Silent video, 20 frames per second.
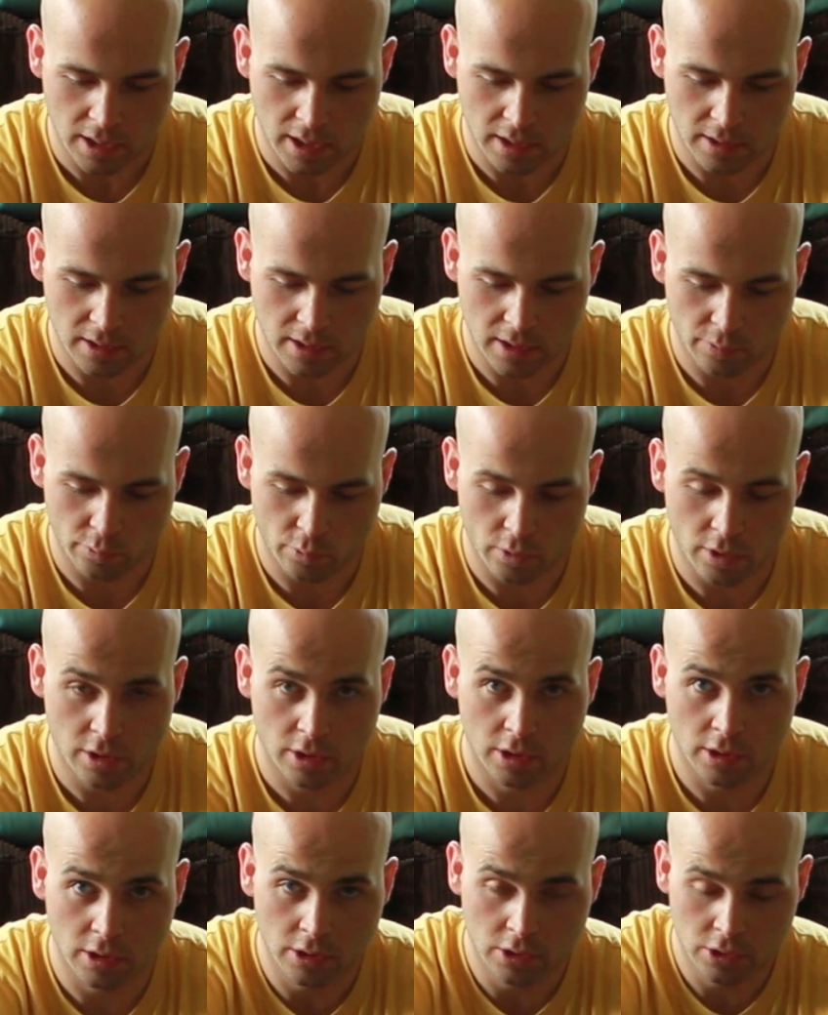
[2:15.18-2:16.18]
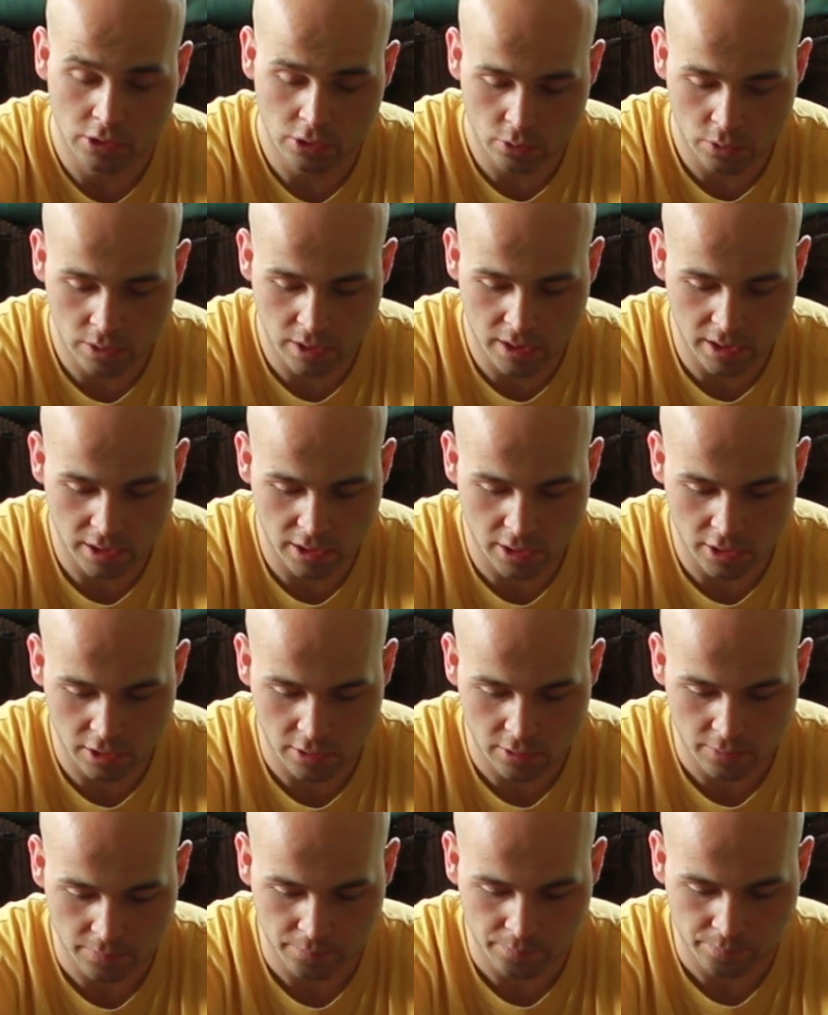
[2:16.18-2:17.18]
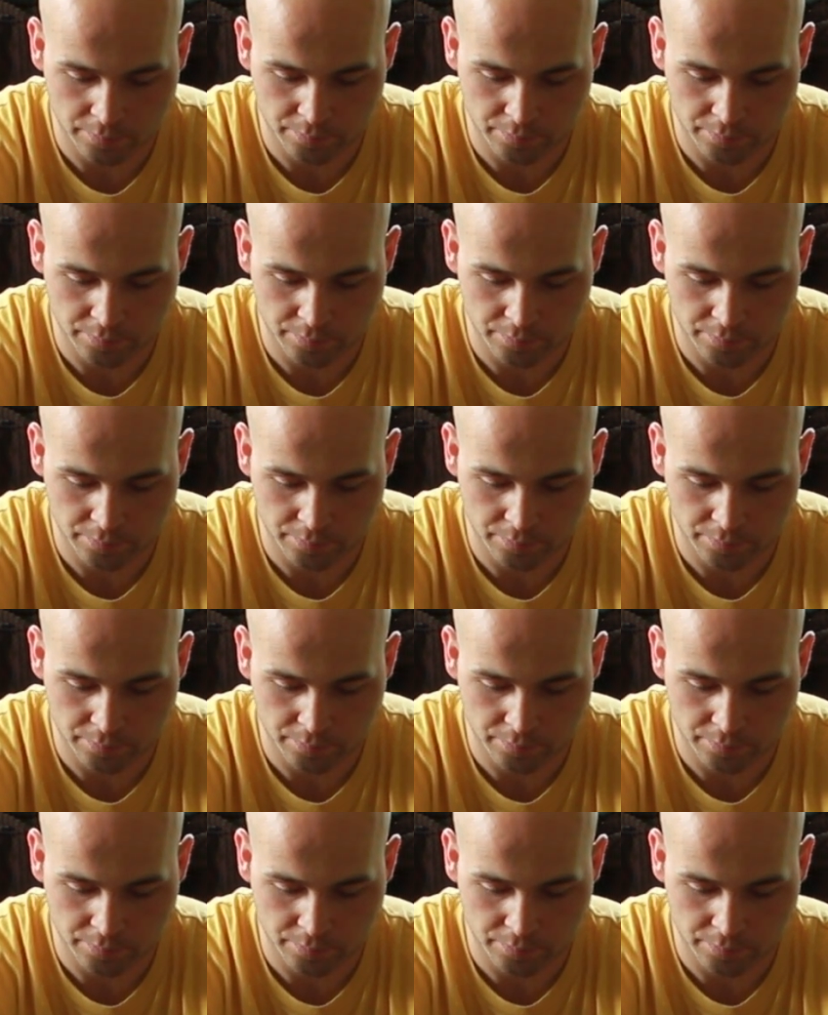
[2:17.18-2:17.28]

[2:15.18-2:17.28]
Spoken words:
And then what you're going to do here